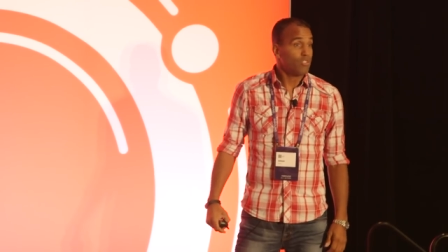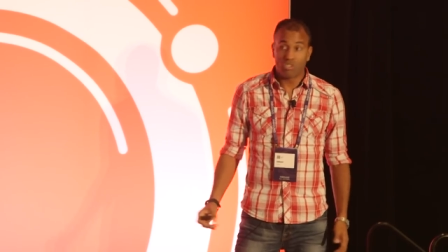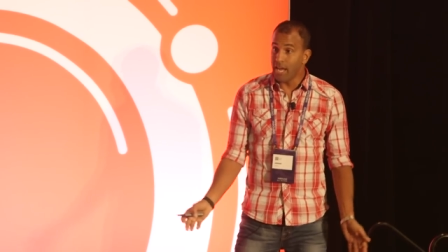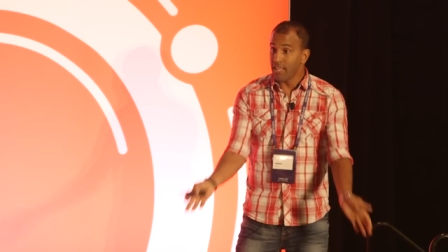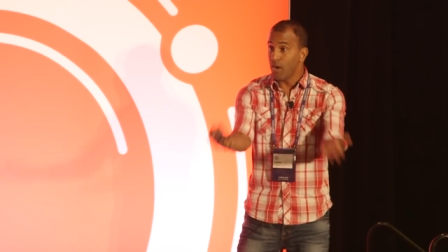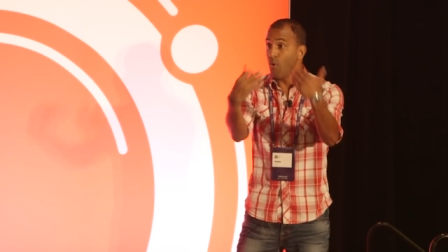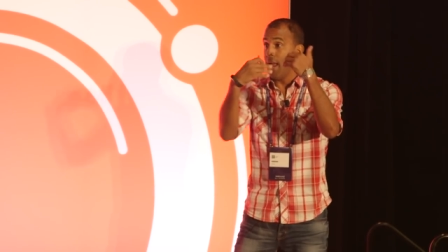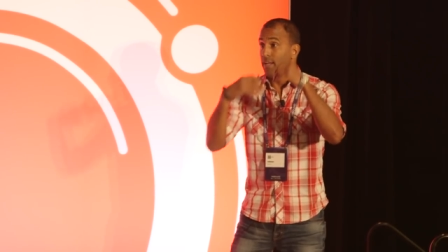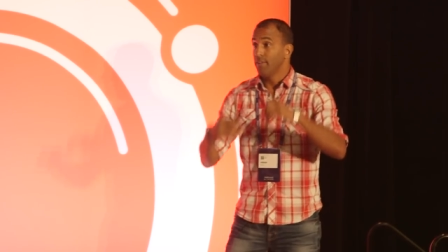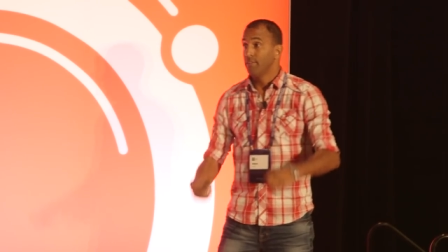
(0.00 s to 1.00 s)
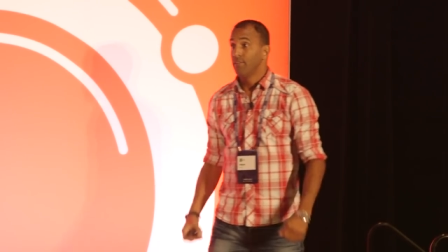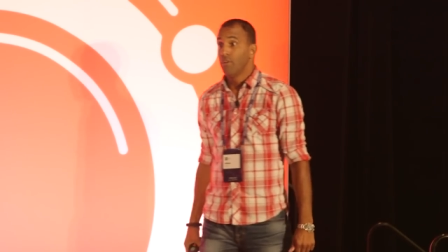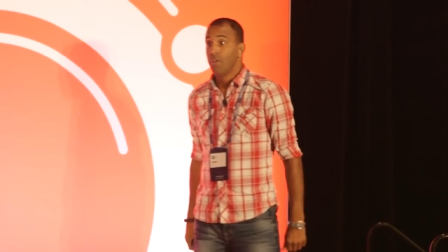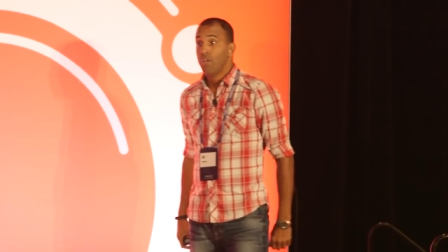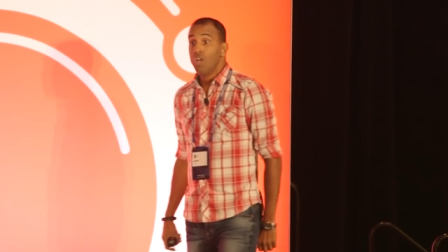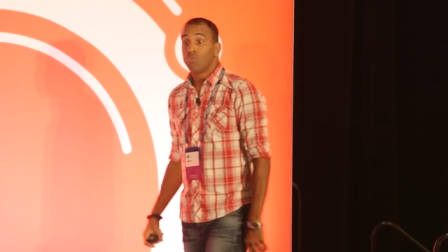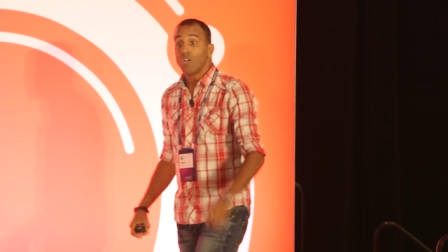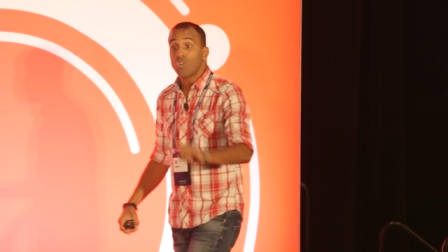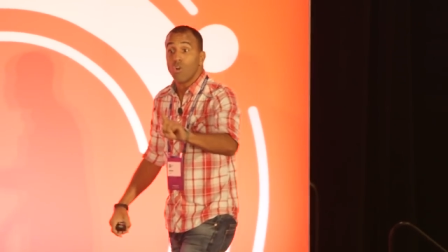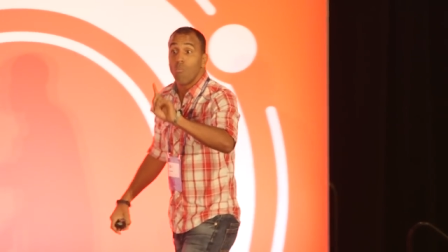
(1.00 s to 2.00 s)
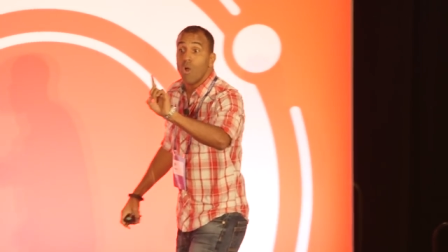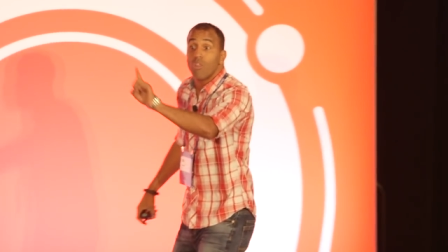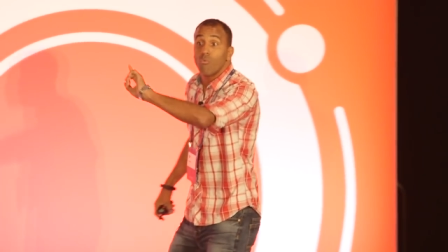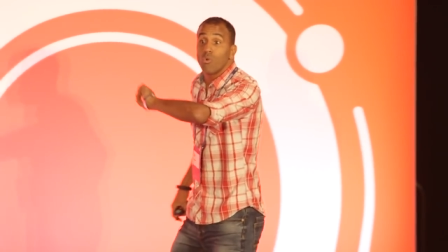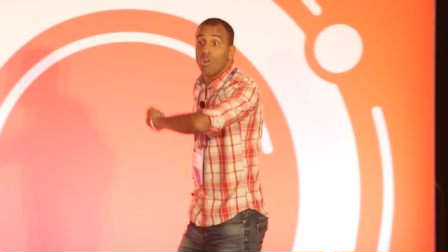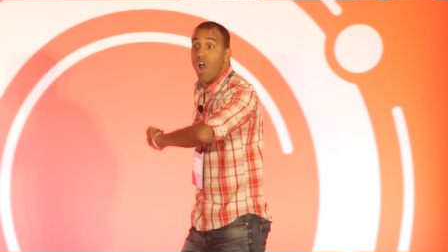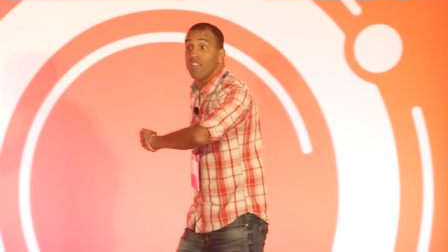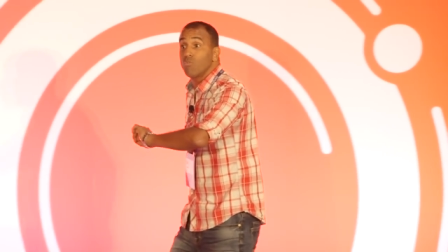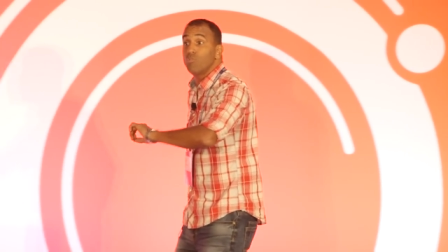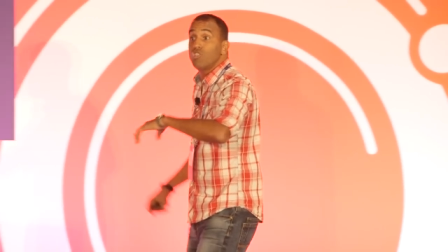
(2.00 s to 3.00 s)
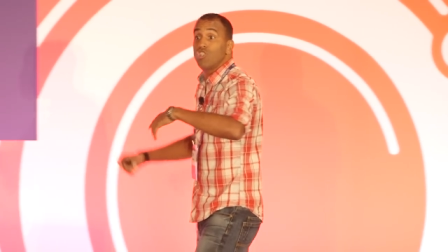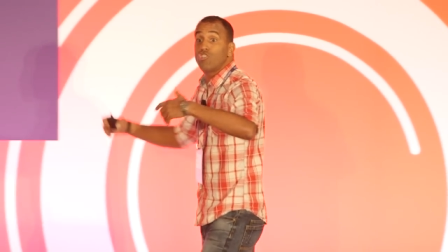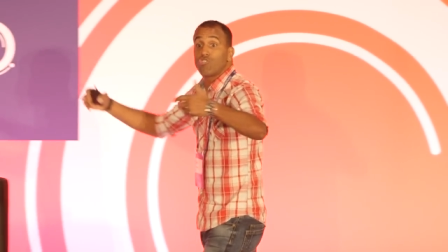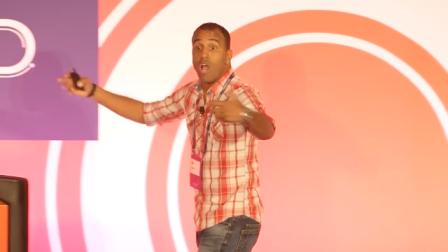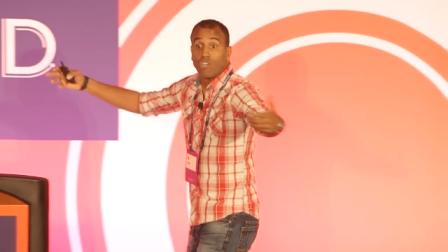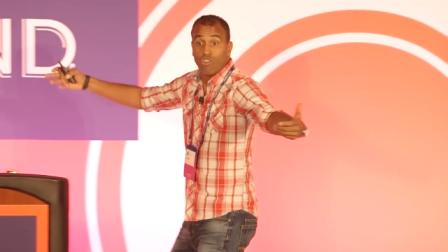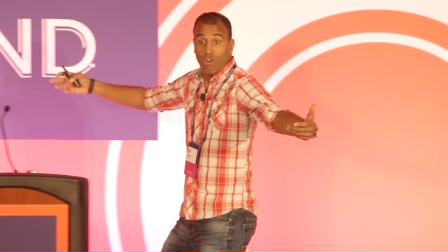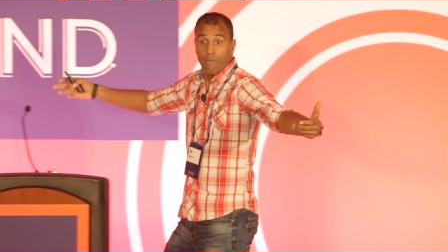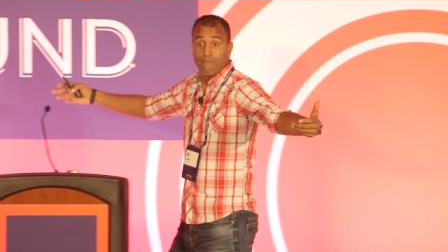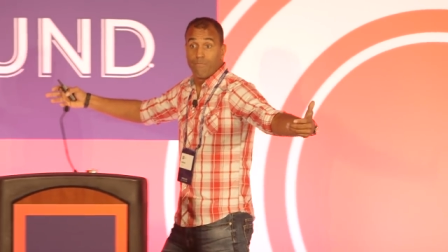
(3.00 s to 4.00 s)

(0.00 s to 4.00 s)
So take that away. So I told him one of the root causes was just his structure.